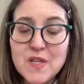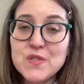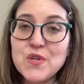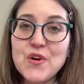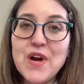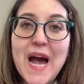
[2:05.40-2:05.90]

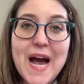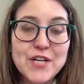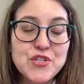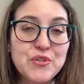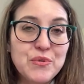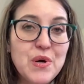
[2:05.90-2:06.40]
So your
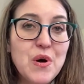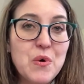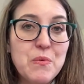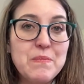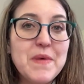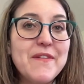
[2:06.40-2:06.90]
actual
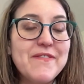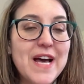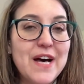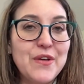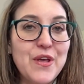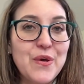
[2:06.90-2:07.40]
home
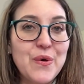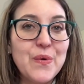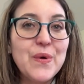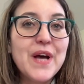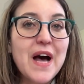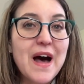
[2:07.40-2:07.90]

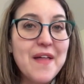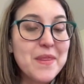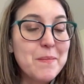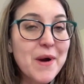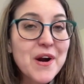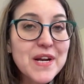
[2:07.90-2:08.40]
value on
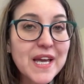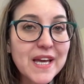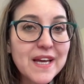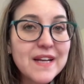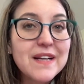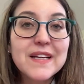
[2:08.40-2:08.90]
the
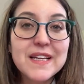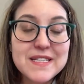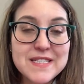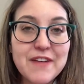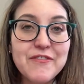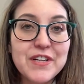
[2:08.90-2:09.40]
market can
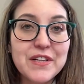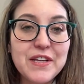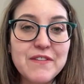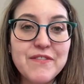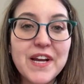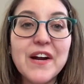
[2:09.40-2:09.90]

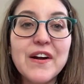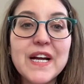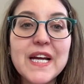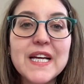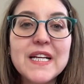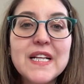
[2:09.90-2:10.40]
definitely vary.